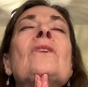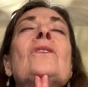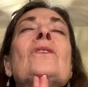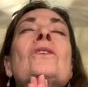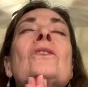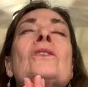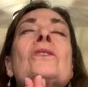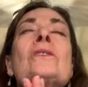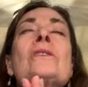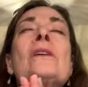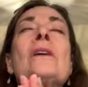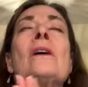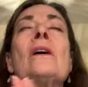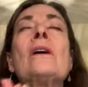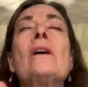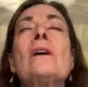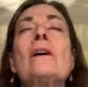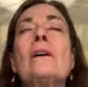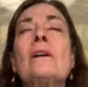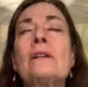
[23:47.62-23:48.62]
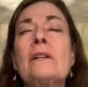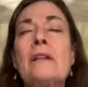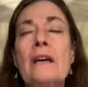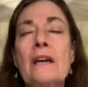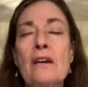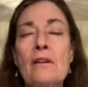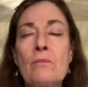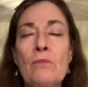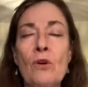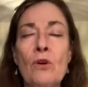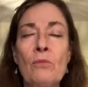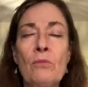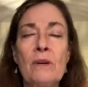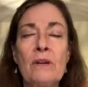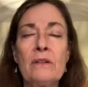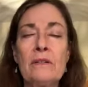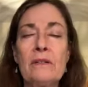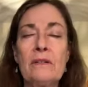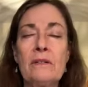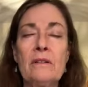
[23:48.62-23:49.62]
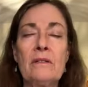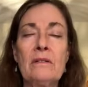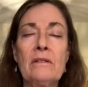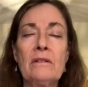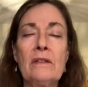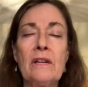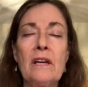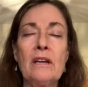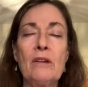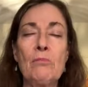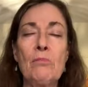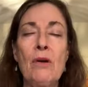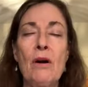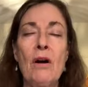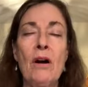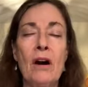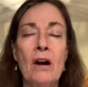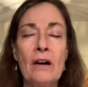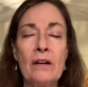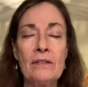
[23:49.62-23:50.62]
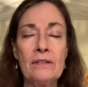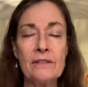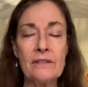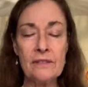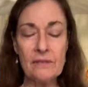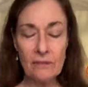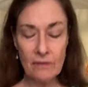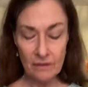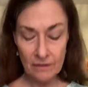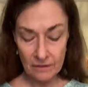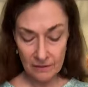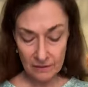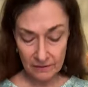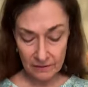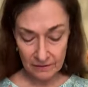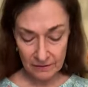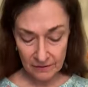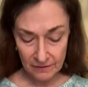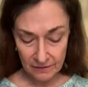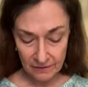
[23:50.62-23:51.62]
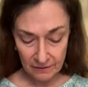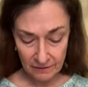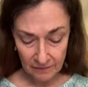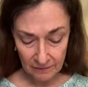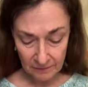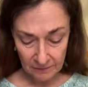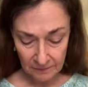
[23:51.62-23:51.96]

Could you just take a moment, take a pause on this?